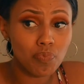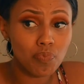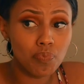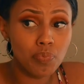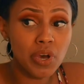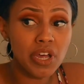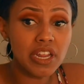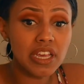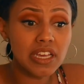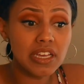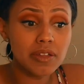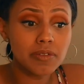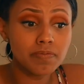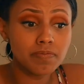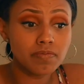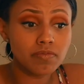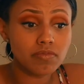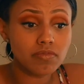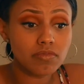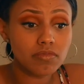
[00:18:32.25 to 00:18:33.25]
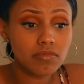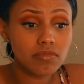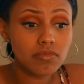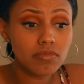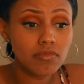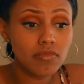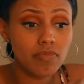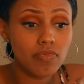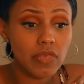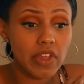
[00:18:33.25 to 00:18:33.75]
putting
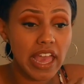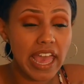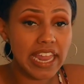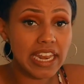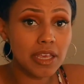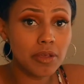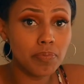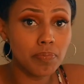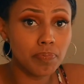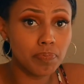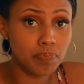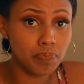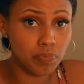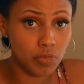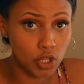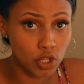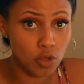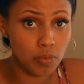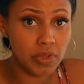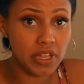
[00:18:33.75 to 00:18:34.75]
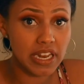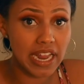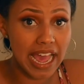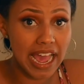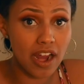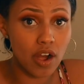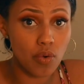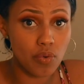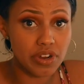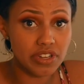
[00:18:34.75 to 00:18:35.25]
any human
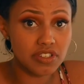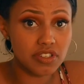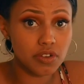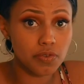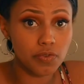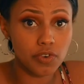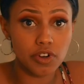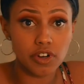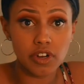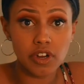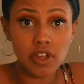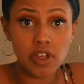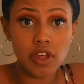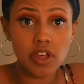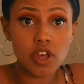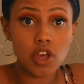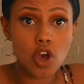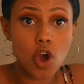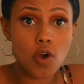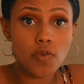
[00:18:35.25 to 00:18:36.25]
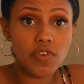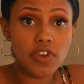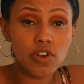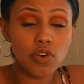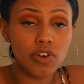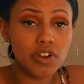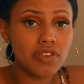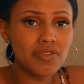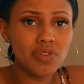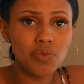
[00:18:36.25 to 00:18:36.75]
at risk for COVID
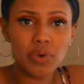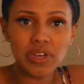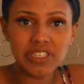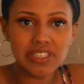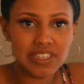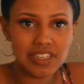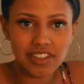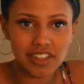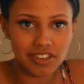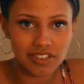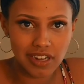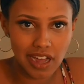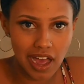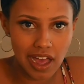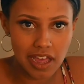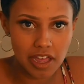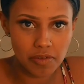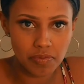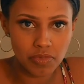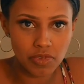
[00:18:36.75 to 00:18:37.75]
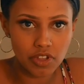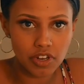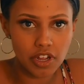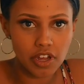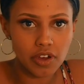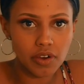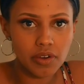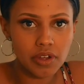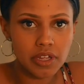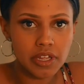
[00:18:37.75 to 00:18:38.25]
or even wasting their time, you
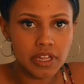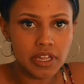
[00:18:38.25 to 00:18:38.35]
know?